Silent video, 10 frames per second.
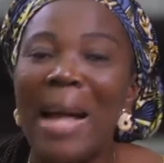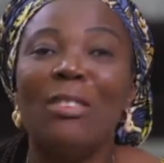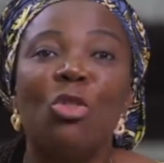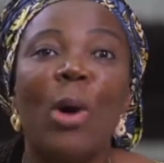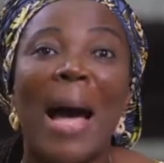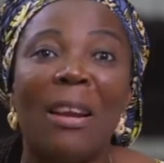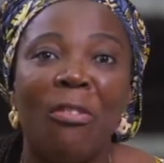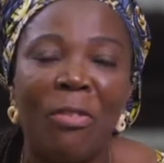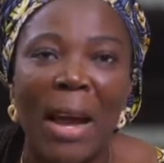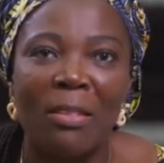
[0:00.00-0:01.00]
and to
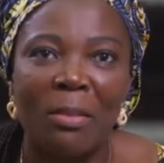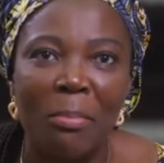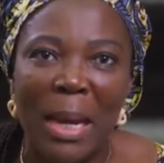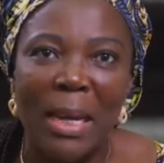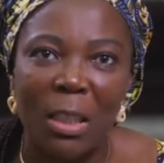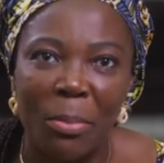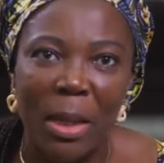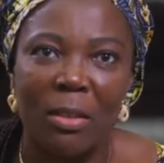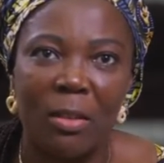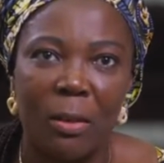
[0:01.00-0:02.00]
advise
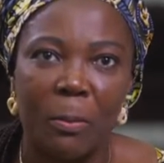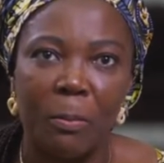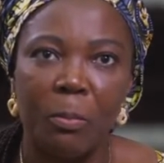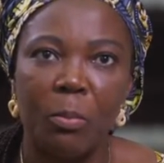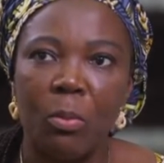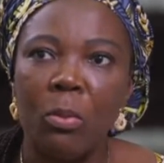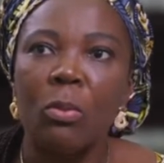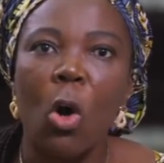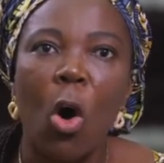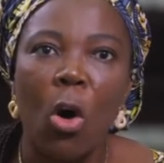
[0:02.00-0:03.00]
management
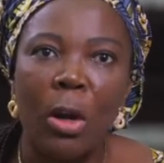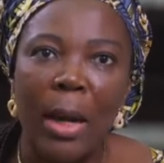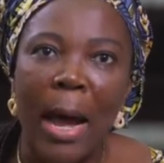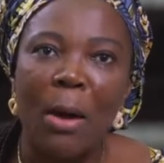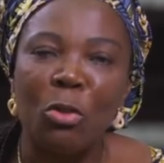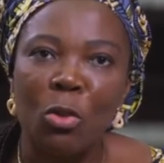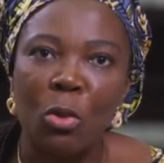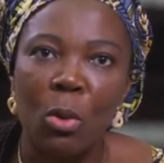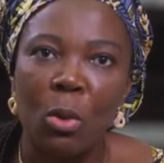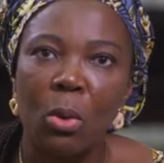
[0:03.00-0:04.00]
on how
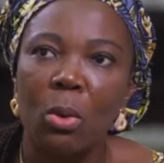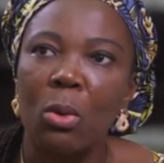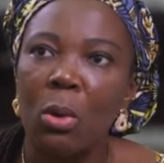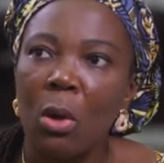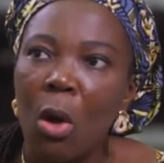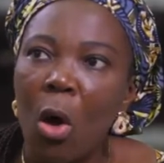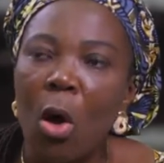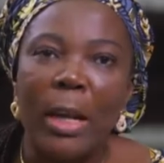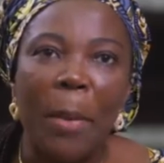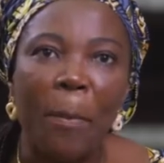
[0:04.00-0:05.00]
to,
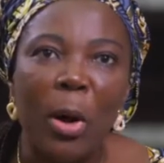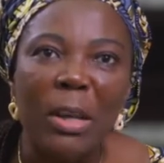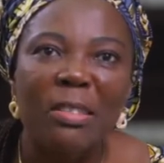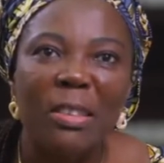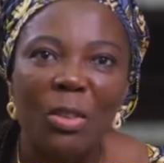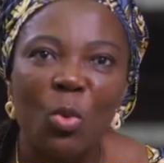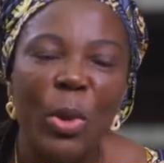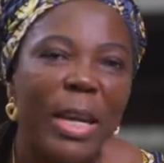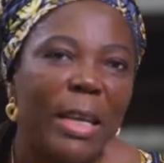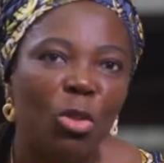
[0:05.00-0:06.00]
on the policies
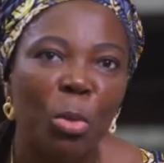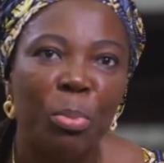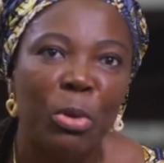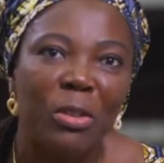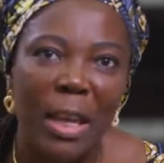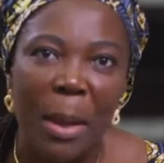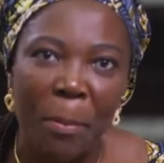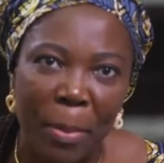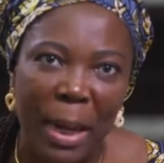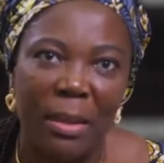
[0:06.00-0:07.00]
we need to put
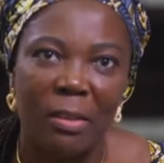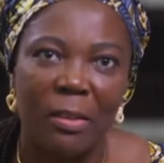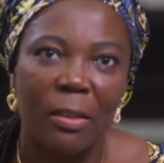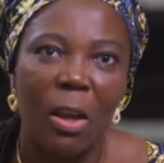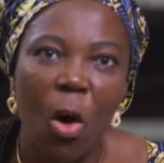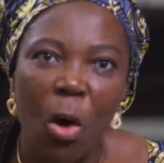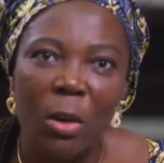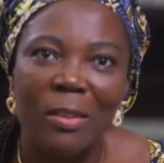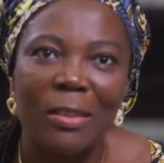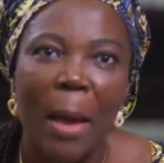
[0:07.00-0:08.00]
in place
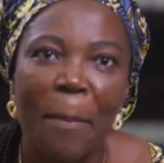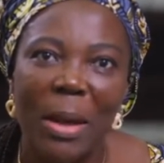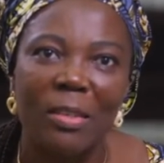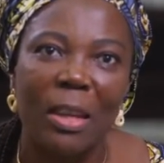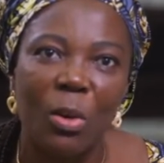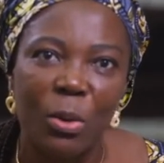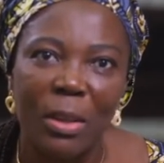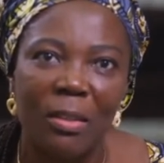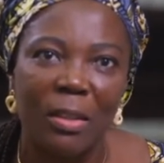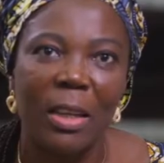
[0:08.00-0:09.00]
on
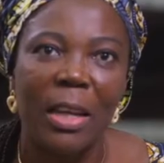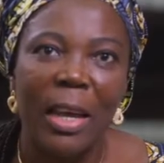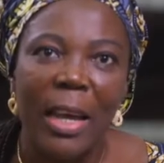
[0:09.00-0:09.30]
cybersecurity